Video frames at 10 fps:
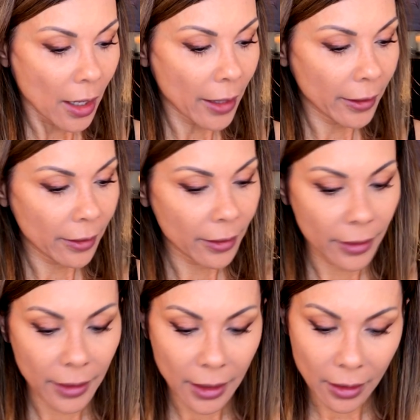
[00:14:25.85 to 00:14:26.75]
I
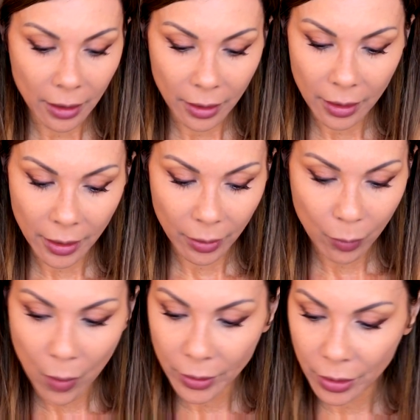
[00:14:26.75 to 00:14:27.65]
think that I
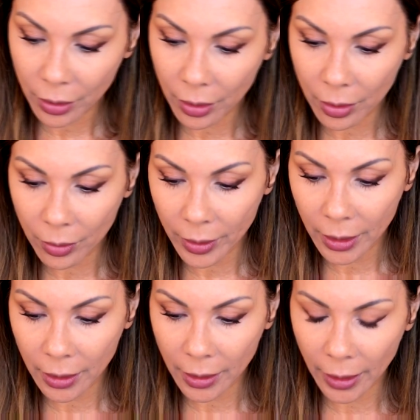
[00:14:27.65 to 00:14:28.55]
want to go
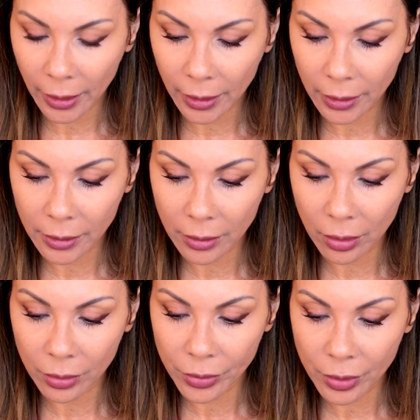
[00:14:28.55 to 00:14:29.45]
in and
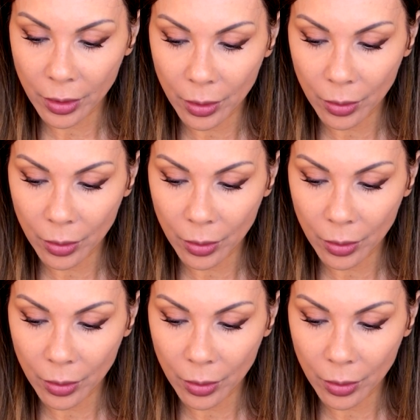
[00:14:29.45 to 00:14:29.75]
also